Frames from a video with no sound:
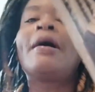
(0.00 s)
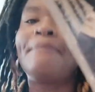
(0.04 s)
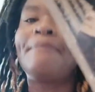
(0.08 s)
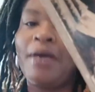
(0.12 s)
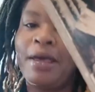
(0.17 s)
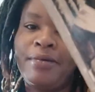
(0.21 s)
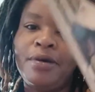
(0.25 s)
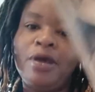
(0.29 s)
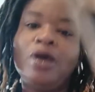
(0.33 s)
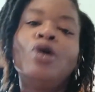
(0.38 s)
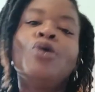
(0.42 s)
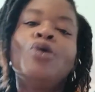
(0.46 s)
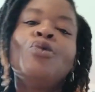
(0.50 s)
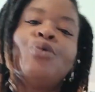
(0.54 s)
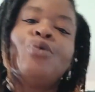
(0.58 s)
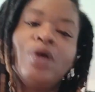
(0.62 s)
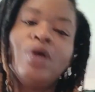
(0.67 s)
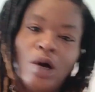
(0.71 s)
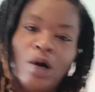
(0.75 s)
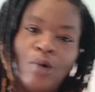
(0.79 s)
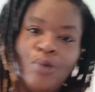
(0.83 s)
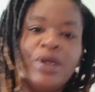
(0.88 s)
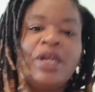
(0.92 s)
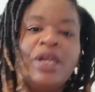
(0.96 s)
baby, we
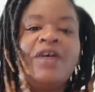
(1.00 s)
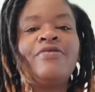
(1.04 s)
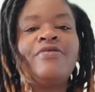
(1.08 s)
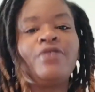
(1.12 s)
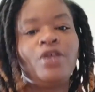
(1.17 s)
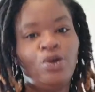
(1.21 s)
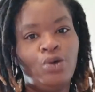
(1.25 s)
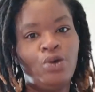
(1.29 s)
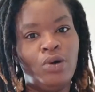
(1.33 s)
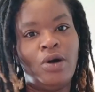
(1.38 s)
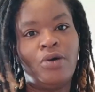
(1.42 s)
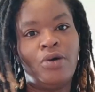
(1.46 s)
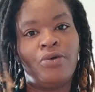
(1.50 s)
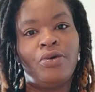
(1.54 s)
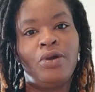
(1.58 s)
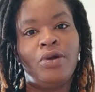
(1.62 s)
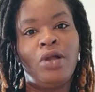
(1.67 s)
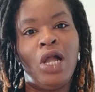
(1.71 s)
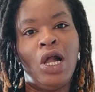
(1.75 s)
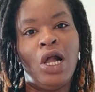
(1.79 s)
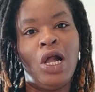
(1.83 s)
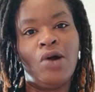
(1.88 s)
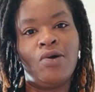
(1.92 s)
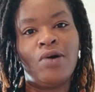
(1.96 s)
on whatever you on.
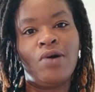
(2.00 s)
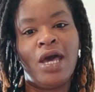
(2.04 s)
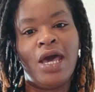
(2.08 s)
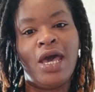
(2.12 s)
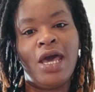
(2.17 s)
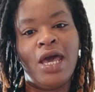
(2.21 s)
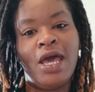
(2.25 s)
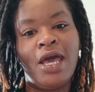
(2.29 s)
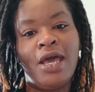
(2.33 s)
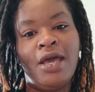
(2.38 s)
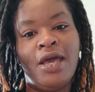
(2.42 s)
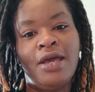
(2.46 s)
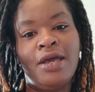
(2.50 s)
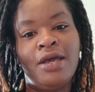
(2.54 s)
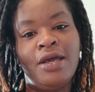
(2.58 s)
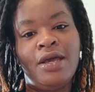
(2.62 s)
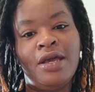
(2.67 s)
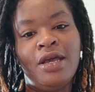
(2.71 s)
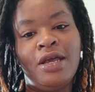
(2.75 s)
Okay,